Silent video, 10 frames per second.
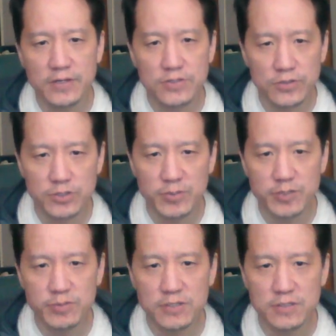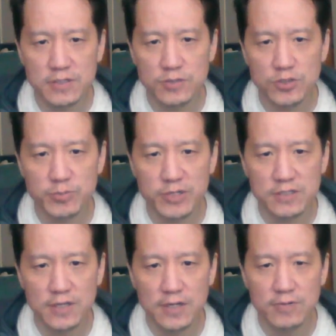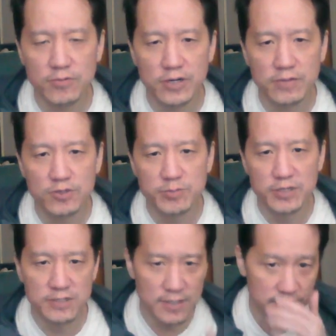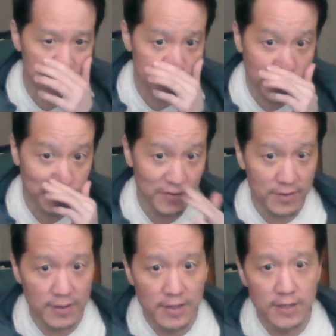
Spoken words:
So this must be 6, which makes that a 1, which makes that 7.